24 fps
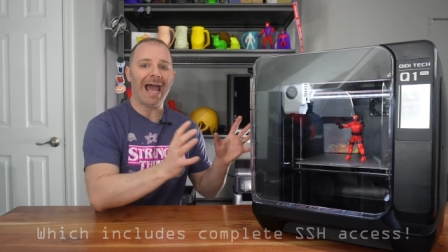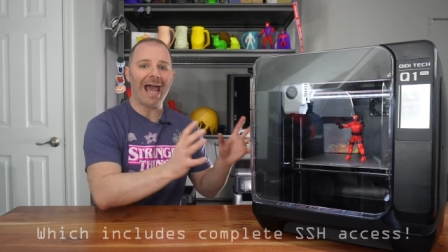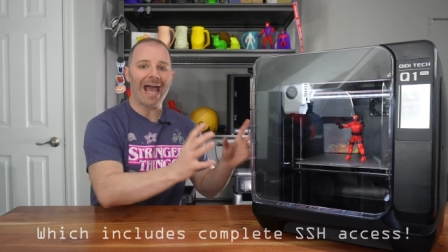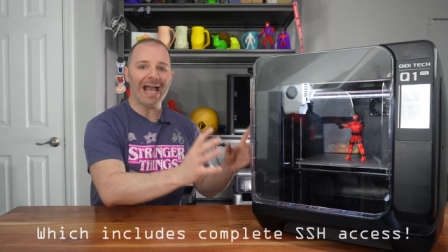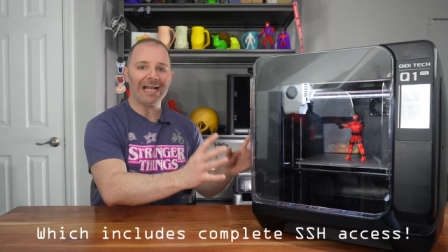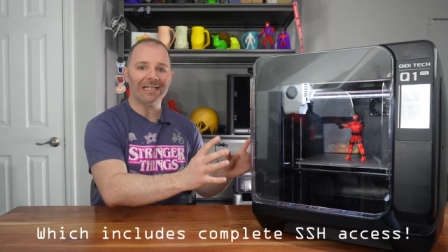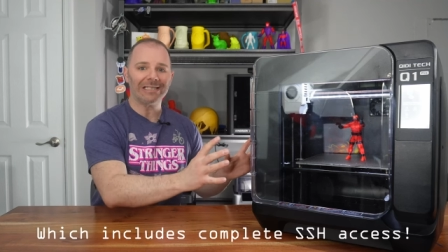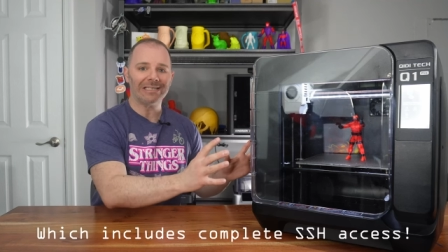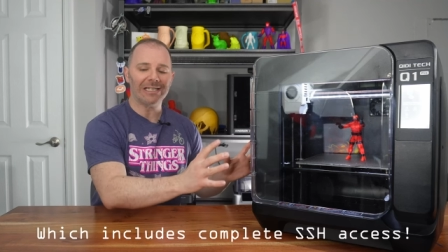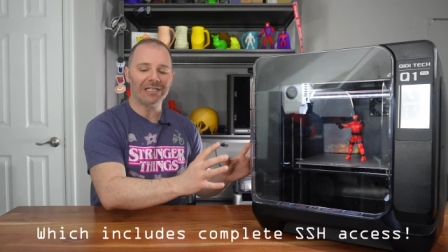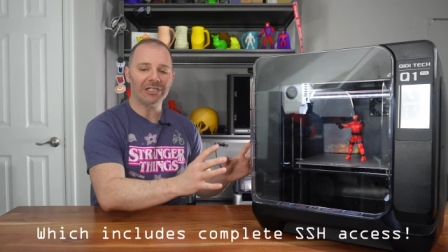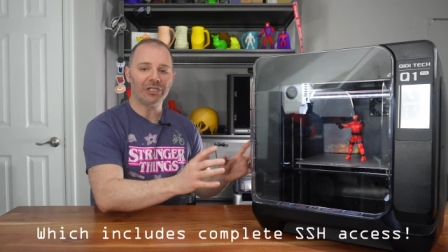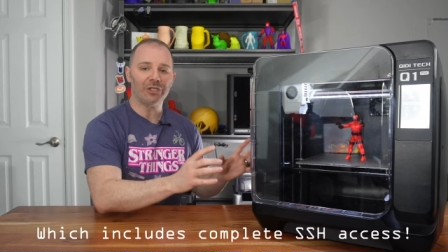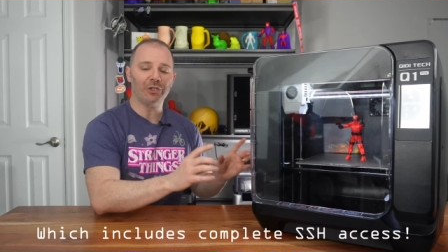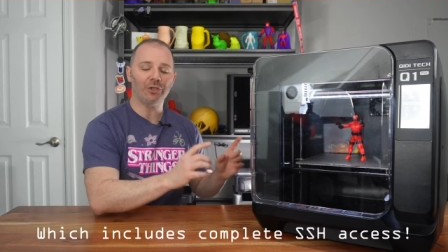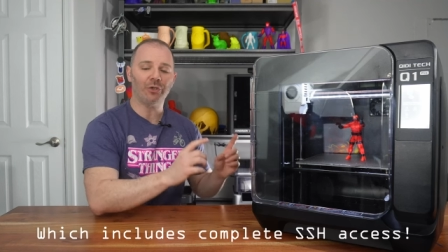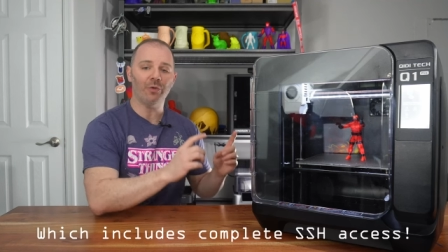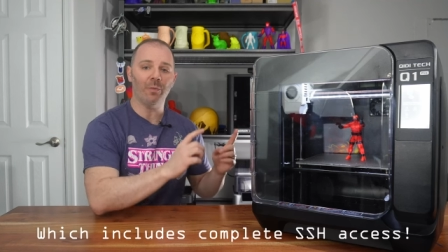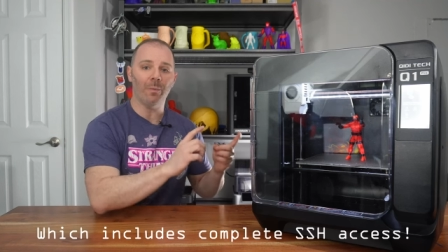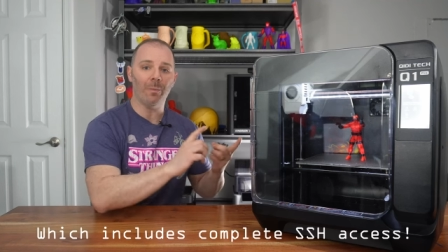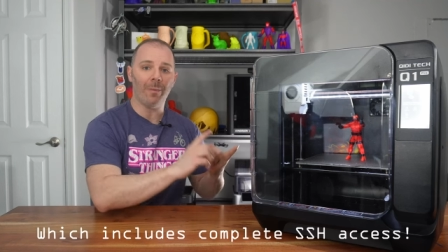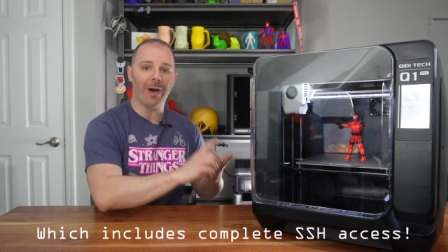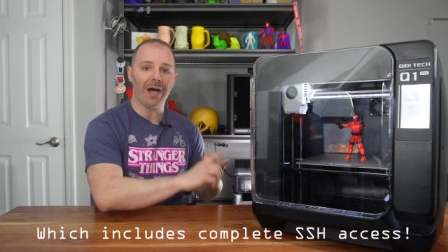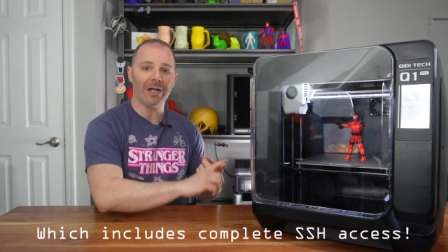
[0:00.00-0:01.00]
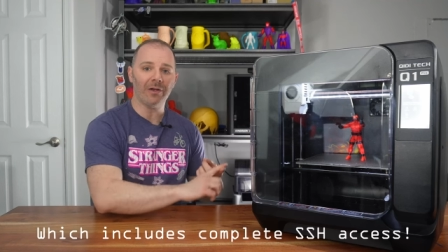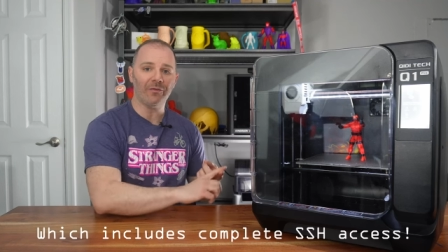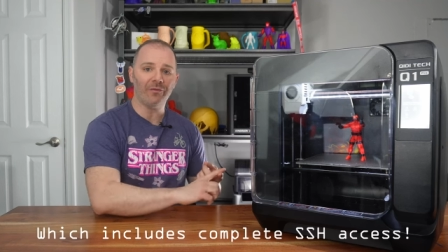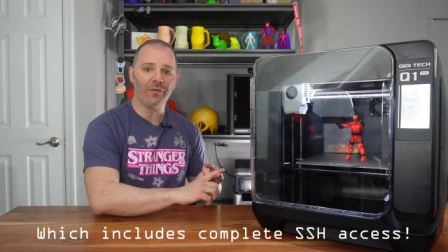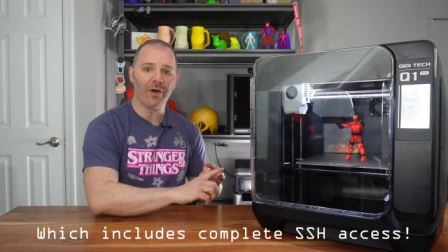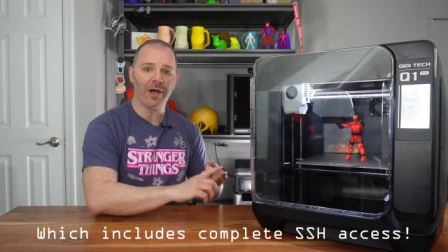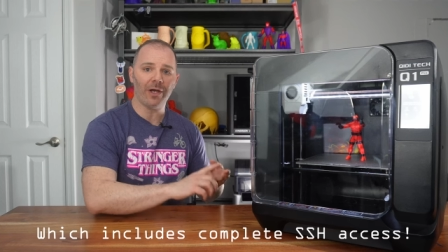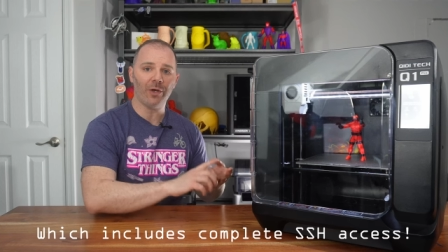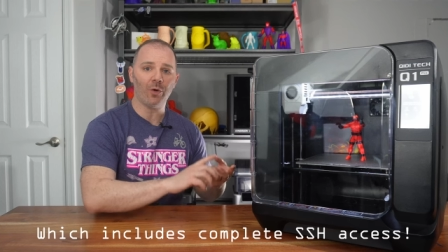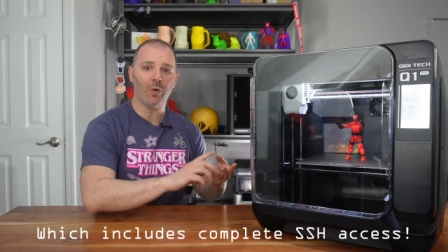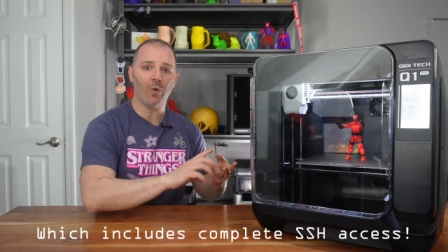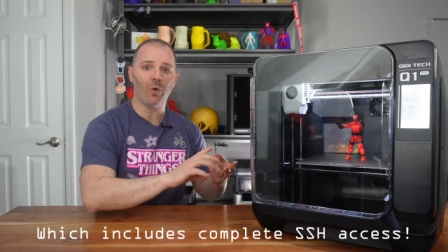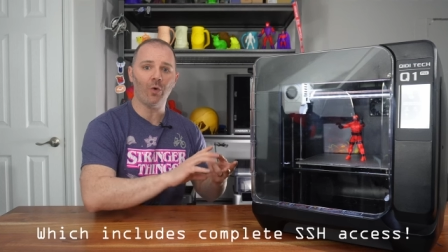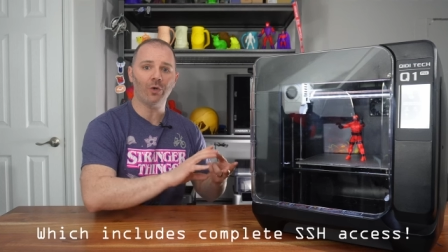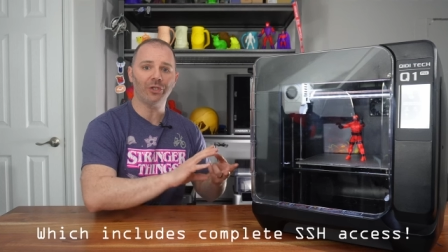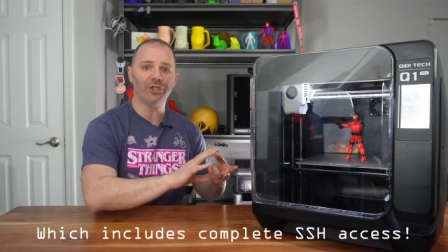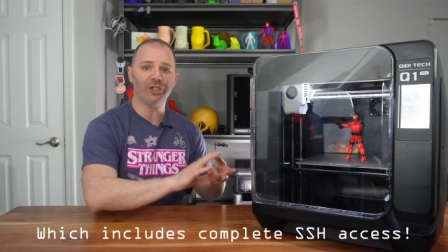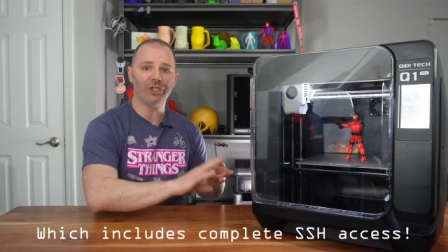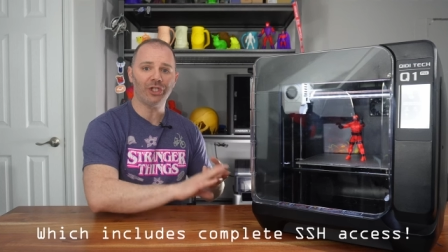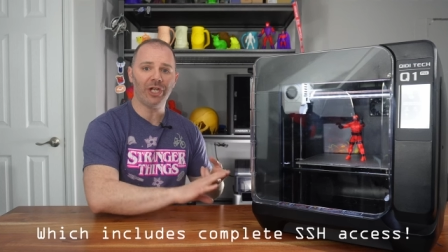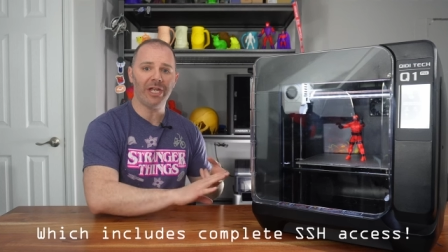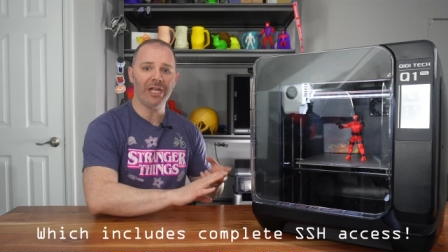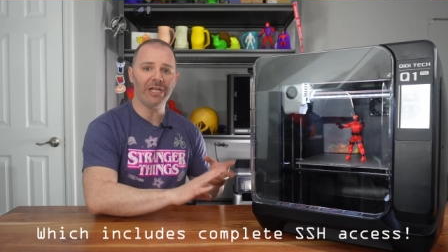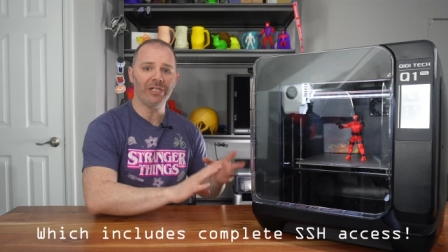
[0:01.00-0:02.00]
access to modify or
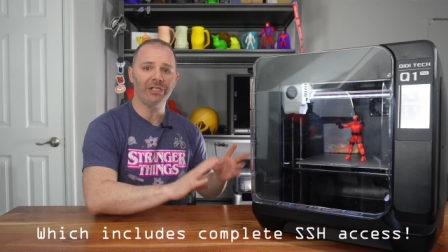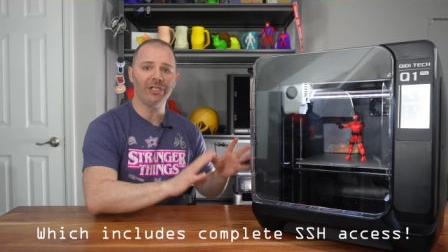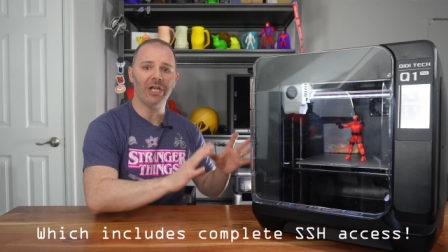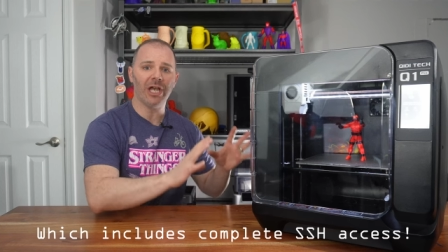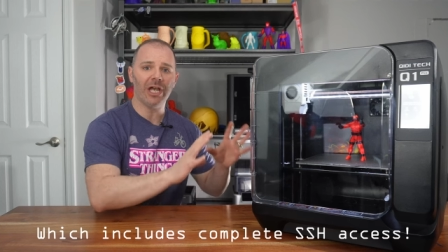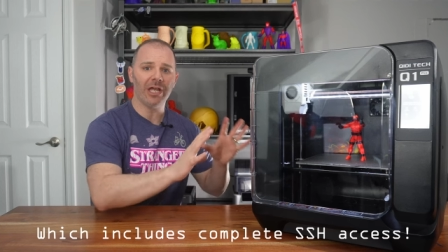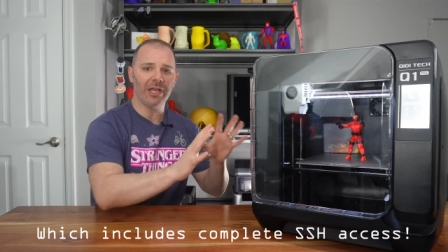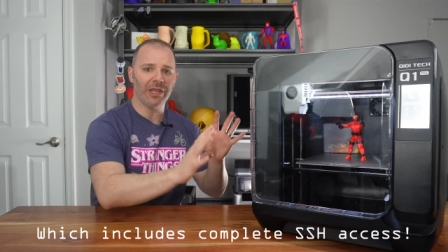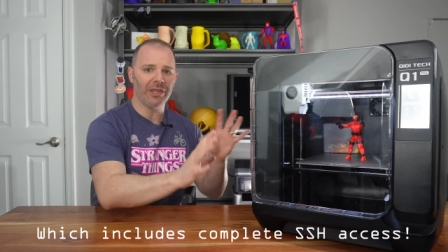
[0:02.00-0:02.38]
change